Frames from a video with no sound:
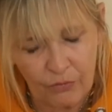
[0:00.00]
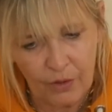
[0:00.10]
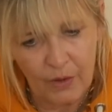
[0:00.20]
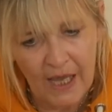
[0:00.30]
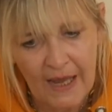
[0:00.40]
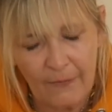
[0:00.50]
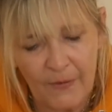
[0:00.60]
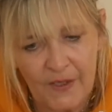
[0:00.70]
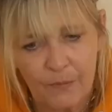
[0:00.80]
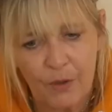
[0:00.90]
Okay,
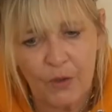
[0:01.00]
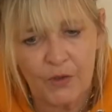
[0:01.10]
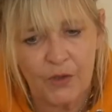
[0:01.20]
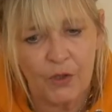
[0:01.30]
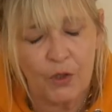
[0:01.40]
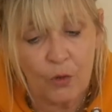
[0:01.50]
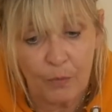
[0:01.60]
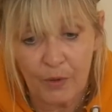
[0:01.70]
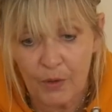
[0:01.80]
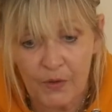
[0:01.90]
this person,
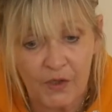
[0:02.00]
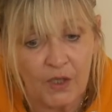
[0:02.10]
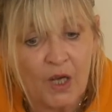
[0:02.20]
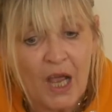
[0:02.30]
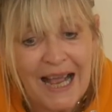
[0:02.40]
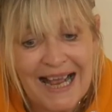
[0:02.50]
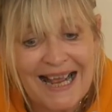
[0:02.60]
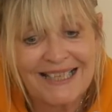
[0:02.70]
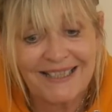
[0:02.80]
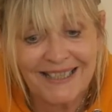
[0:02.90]
your person,
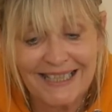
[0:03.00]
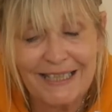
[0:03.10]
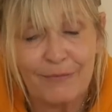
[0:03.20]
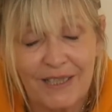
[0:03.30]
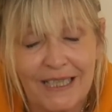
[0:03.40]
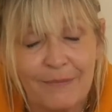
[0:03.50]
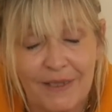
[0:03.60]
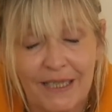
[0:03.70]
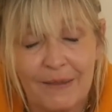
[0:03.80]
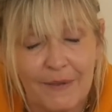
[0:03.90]
has deep, deep,
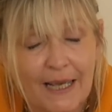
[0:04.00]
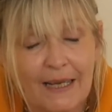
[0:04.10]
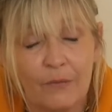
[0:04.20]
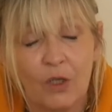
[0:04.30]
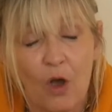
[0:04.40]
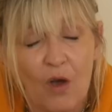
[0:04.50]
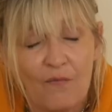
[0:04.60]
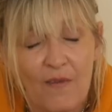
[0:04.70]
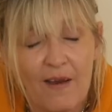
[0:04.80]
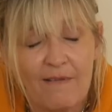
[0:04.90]
deep down got a
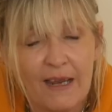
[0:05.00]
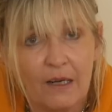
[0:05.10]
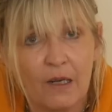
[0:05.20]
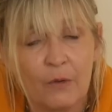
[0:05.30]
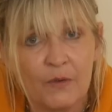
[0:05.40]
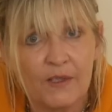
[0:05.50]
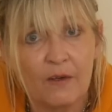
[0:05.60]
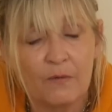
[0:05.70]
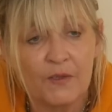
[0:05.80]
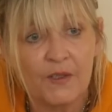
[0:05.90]
very low
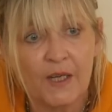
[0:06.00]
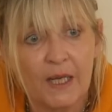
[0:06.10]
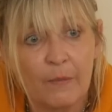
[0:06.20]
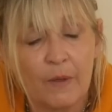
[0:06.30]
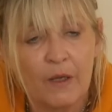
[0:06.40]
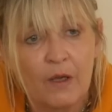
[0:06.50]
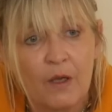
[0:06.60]
self esteem